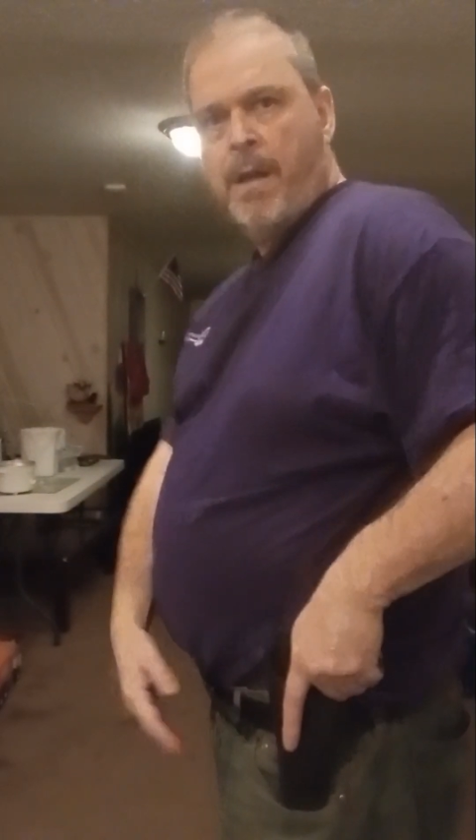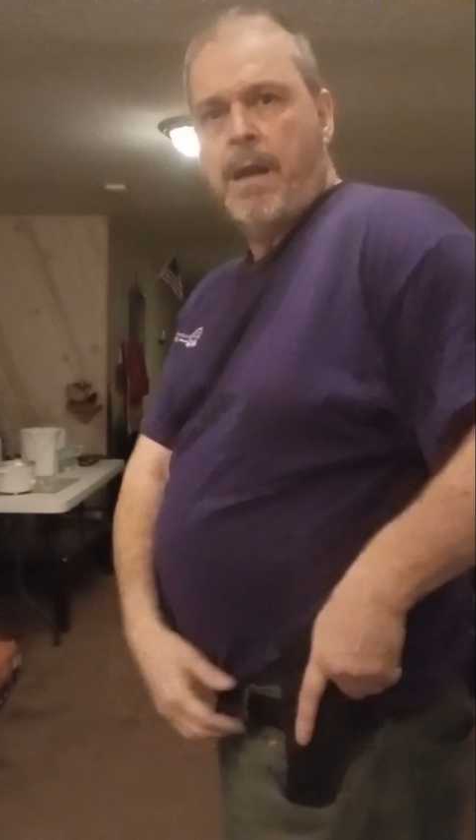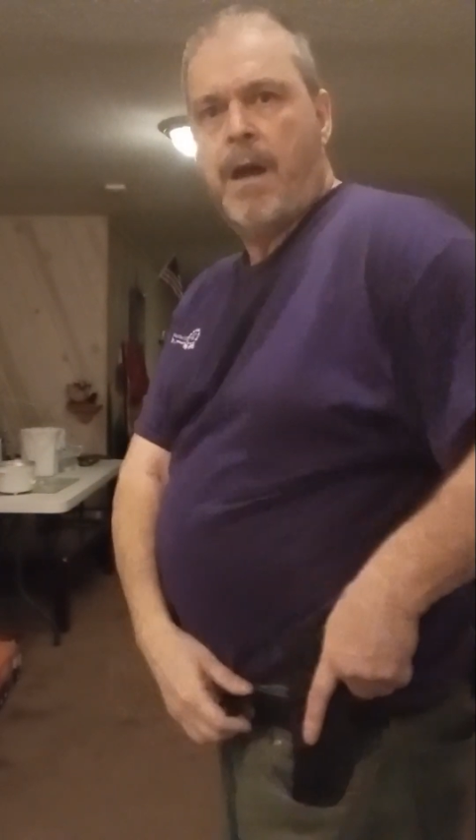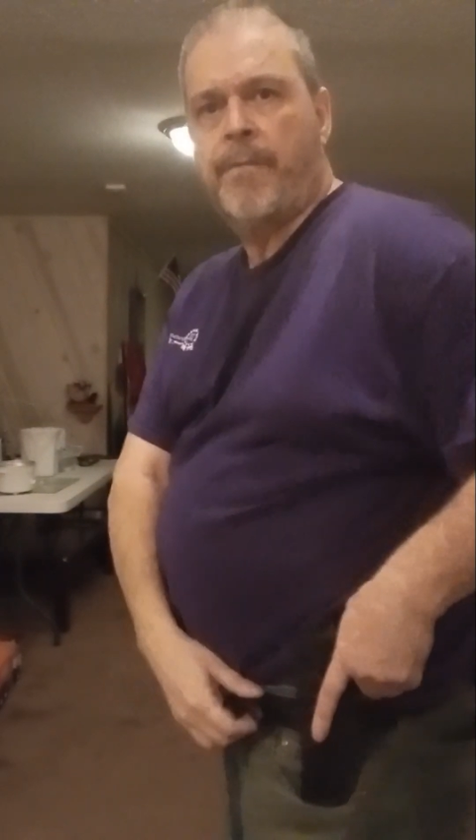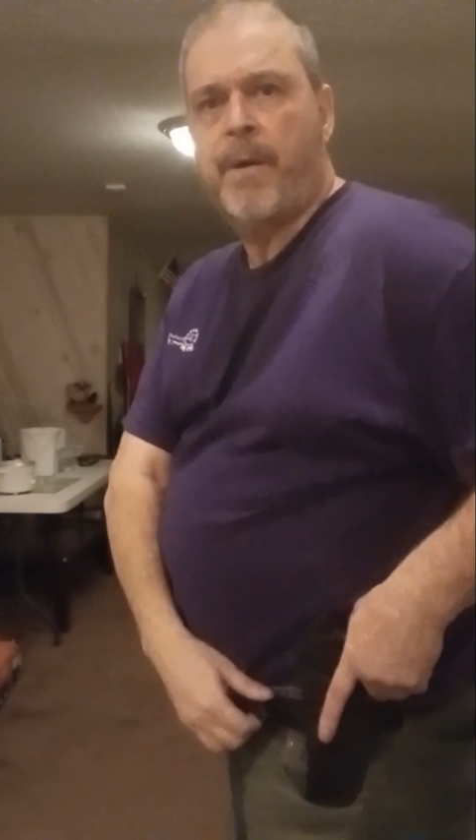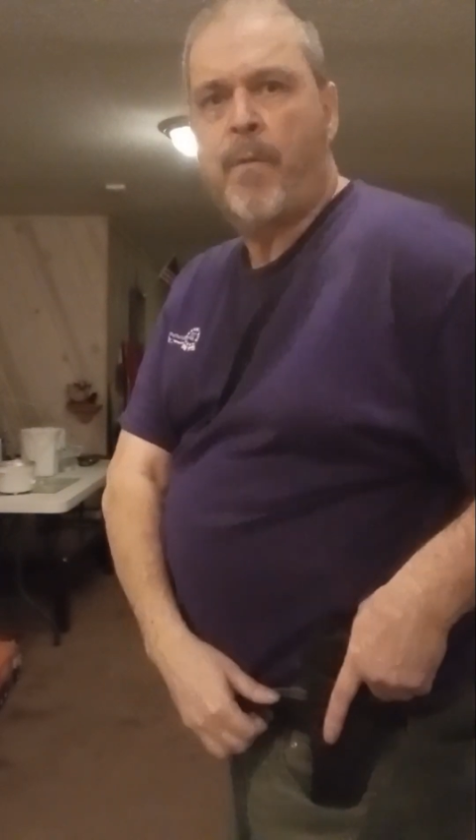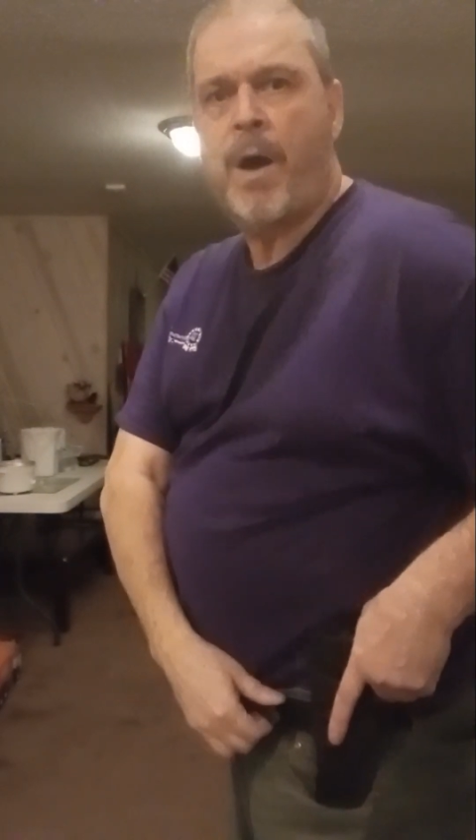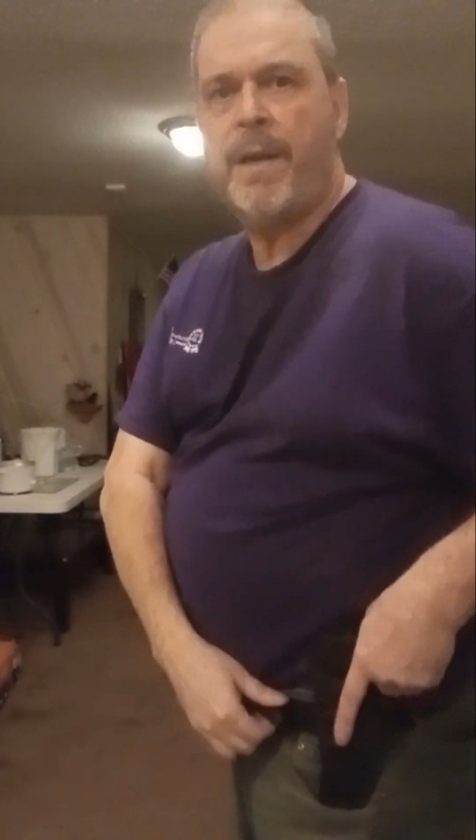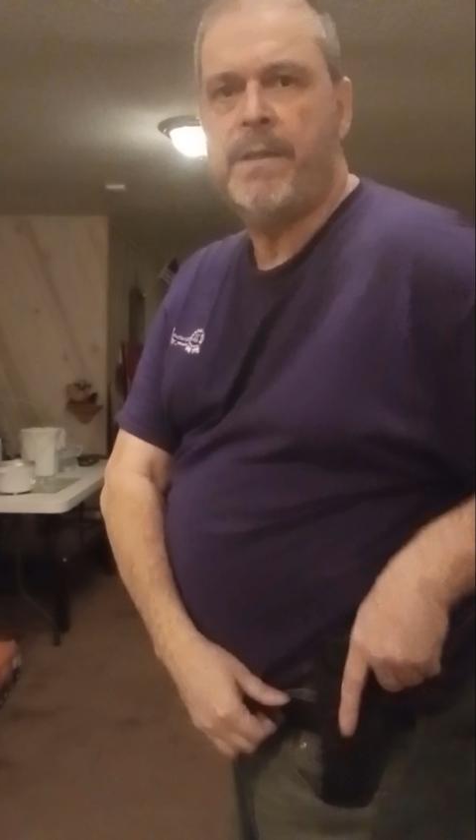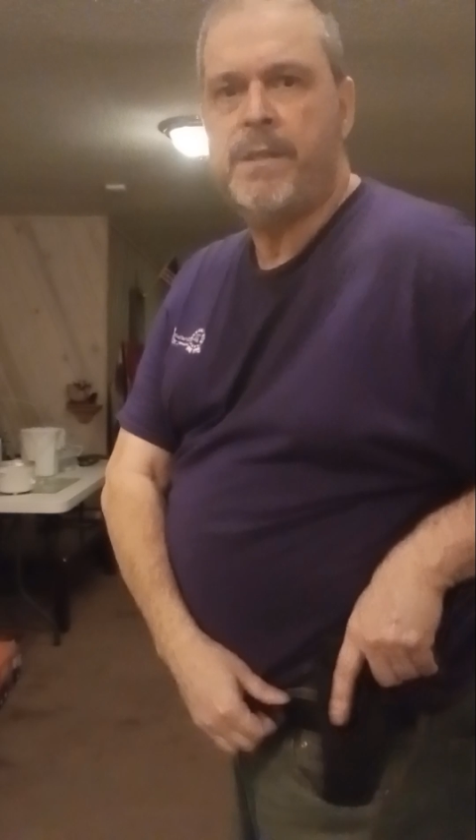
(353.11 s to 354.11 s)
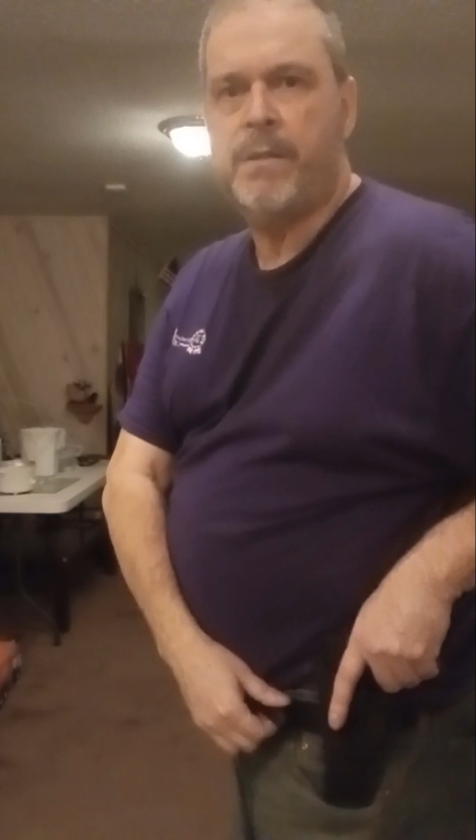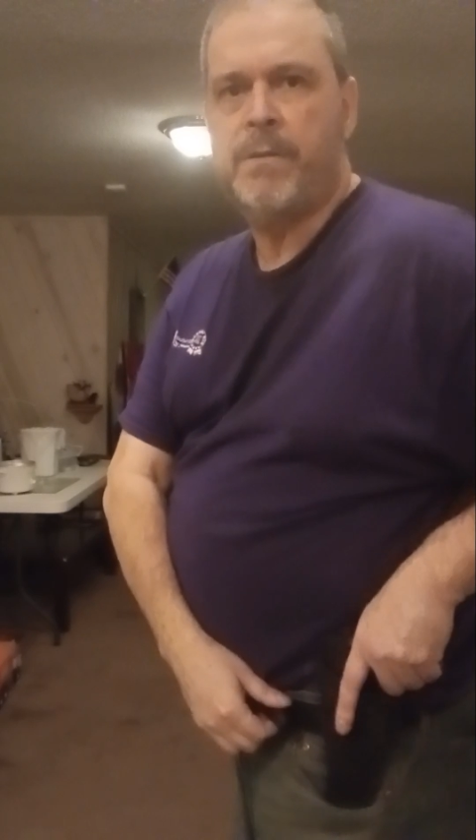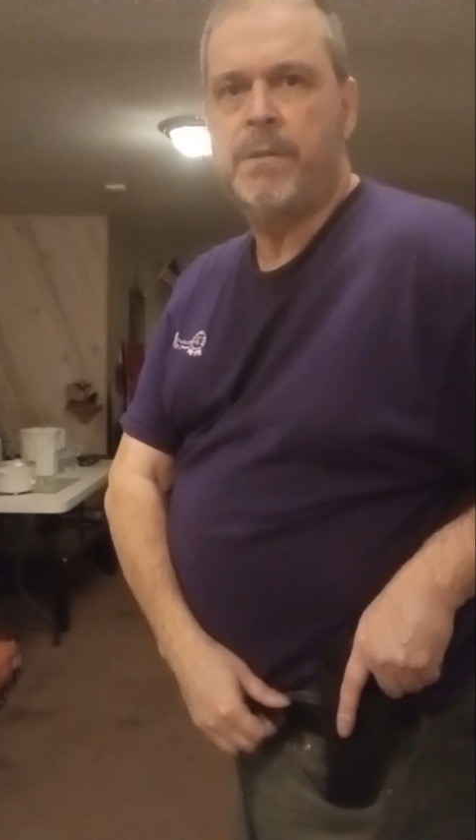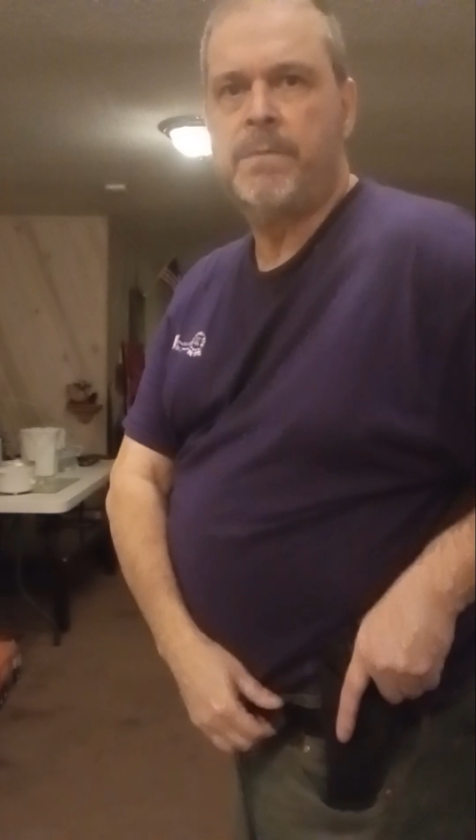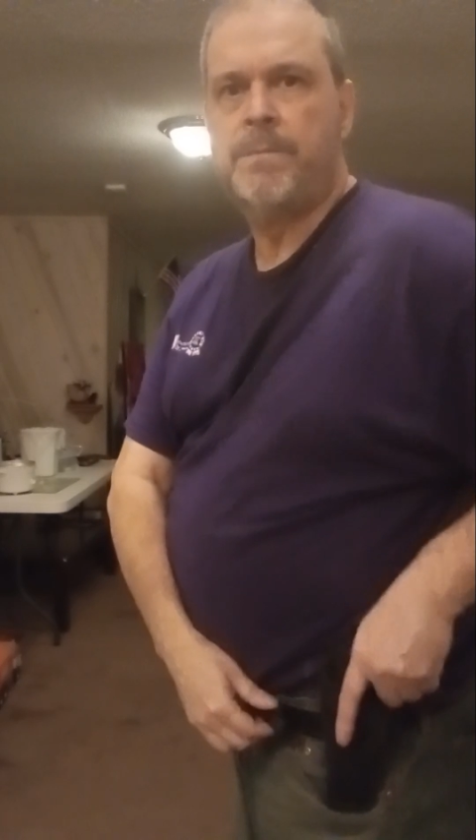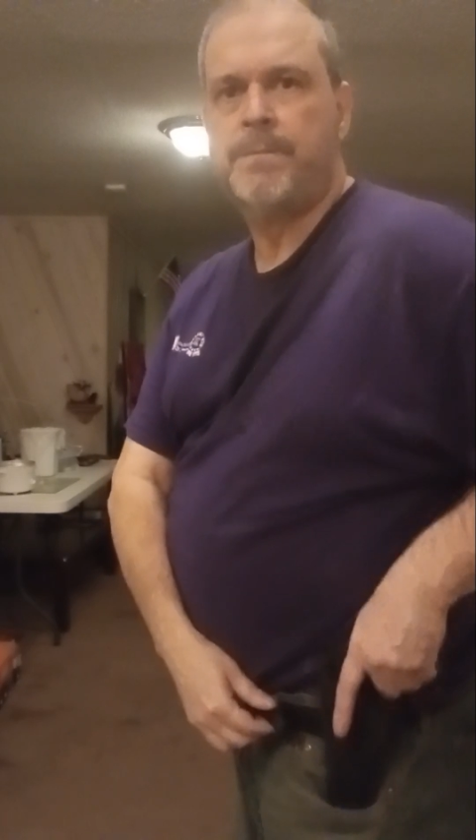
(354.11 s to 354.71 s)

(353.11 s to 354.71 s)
Now if I wanted to,